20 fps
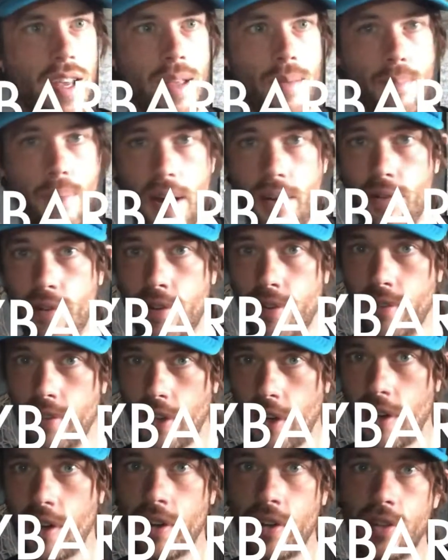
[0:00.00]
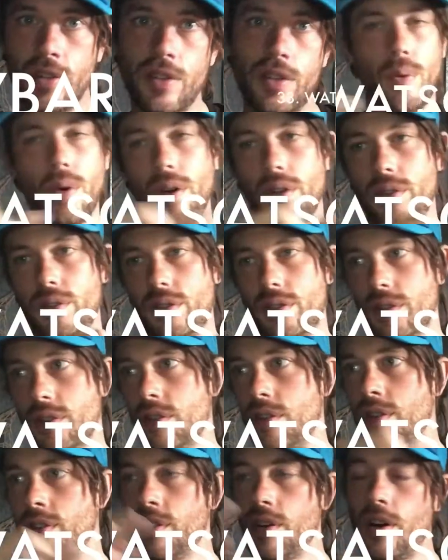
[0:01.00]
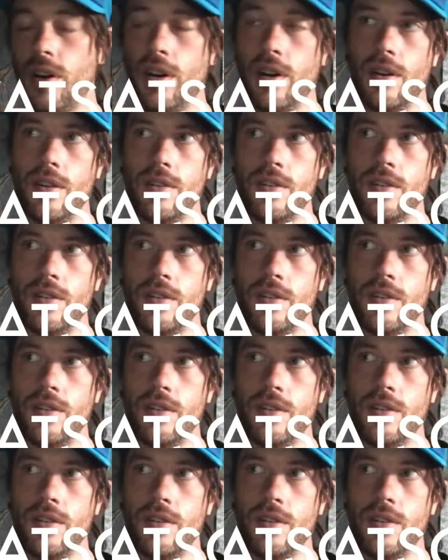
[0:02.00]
Barrow Dodd, Watson Dodd,